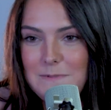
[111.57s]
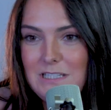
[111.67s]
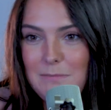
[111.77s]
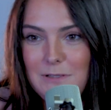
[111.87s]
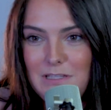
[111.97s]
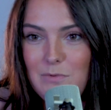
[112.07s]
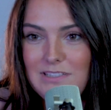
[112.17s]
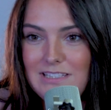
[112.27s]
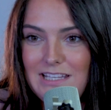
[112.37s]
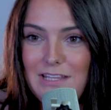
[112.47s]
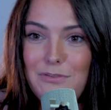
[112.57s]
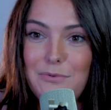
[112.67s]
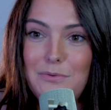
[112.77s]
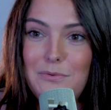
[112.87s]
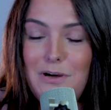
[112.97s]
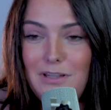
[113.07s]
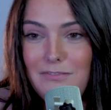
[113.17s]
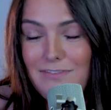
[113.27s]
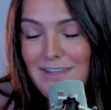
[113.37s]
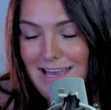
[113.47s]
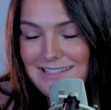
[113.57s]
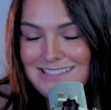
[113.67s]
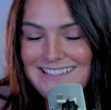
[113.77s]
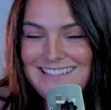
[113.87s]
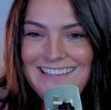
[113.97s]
Typically, once I get through all of that,